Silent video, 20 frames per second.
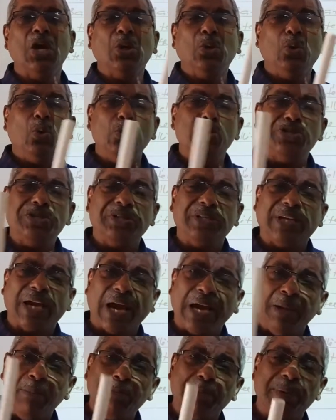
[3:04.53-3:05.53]
whose
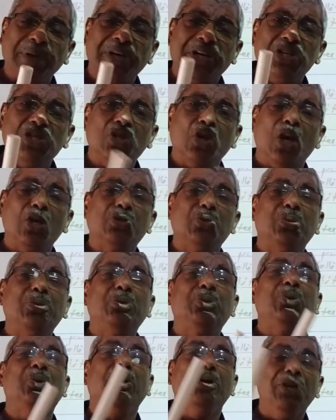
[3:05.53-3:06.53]
time period is also
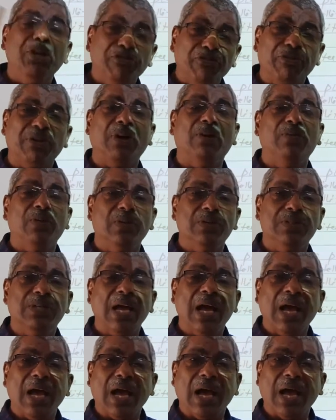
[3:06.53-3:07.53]
24 hours
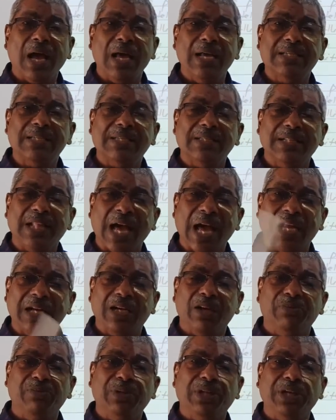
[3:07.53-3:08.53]
as that
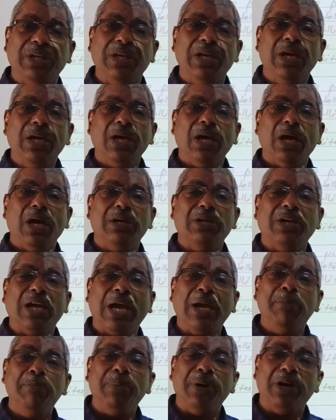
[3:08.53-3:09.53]
of the
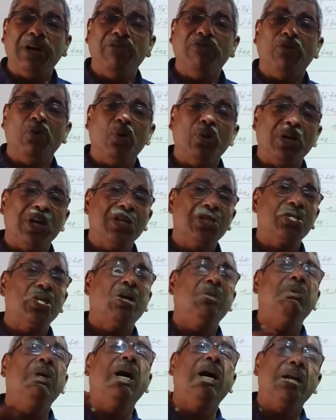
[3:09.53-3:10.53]
time period of rotation
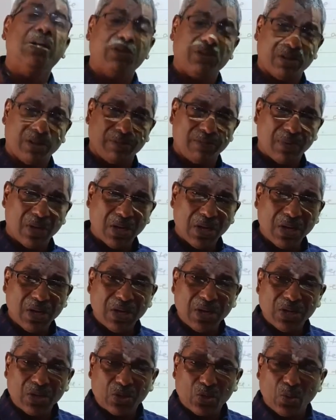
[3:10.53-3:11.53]
of the earth.
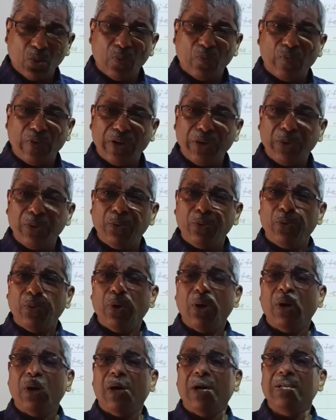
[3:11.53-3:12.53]
So when
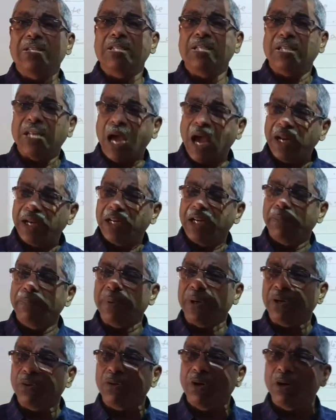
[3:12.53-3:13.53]
you stand at a
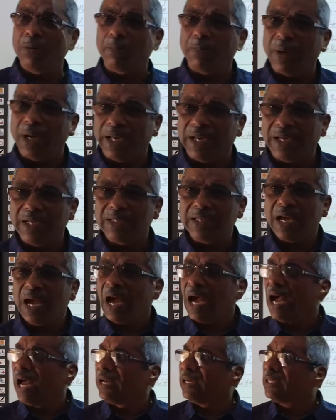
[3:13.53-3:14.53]
particular place
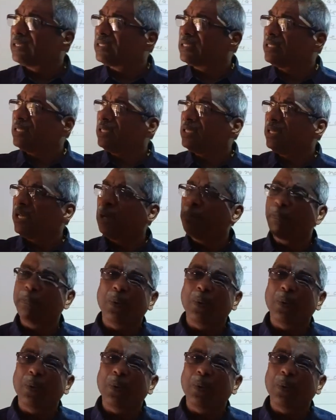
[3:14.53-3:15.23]
and see a